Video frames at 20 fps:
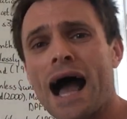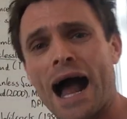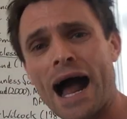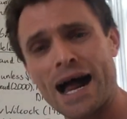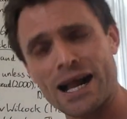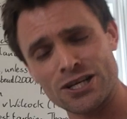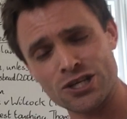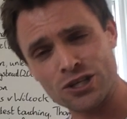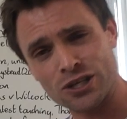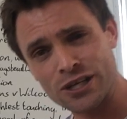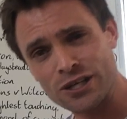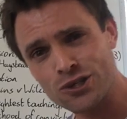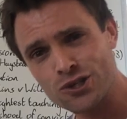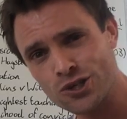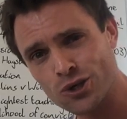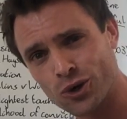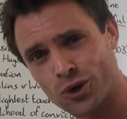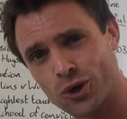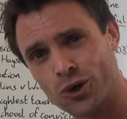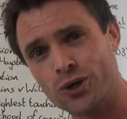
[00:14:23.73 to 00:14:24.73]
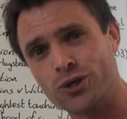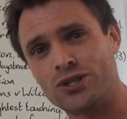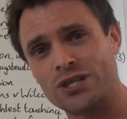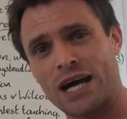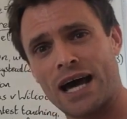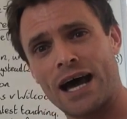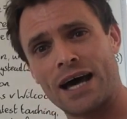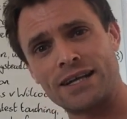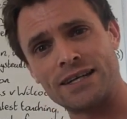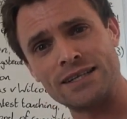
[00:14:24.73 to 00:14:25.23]
actually tugged
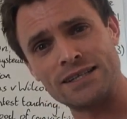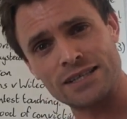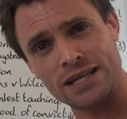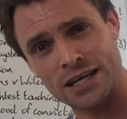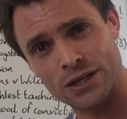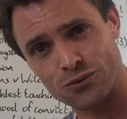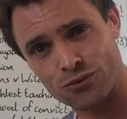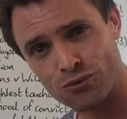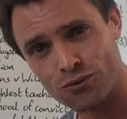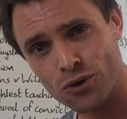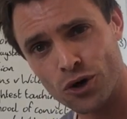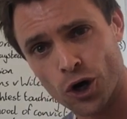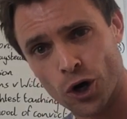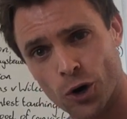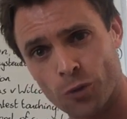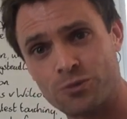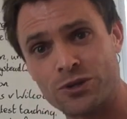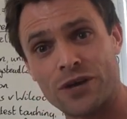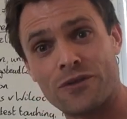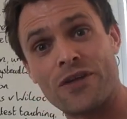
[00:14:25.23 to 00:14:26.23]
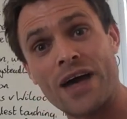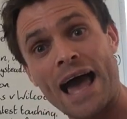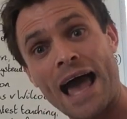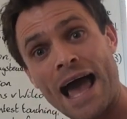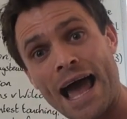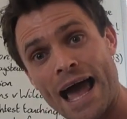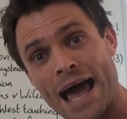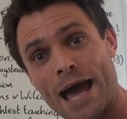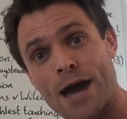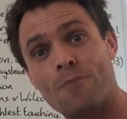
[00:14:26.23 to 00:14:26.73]
and indeed rubbed the
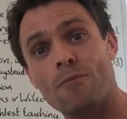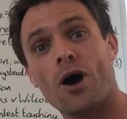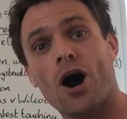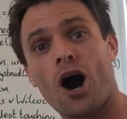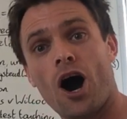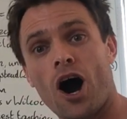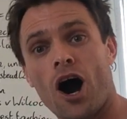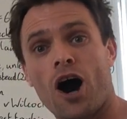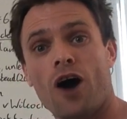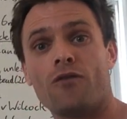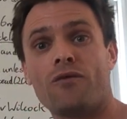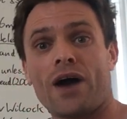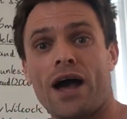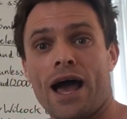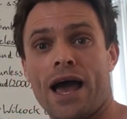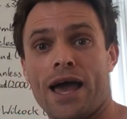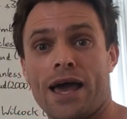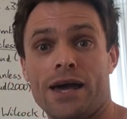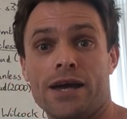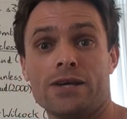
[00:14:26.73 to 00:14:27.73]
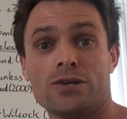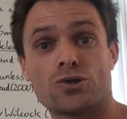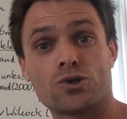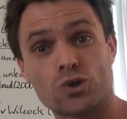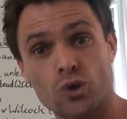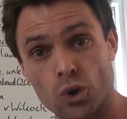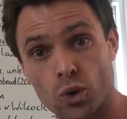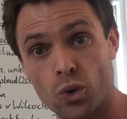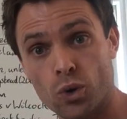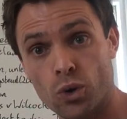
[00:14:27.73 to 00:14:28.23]
hem of a
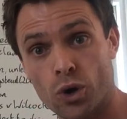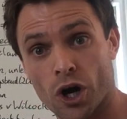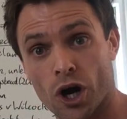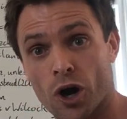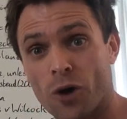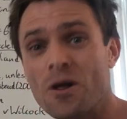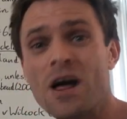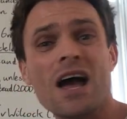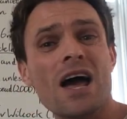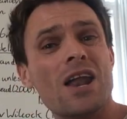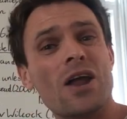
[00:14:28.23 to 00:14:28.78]
schoolgirl.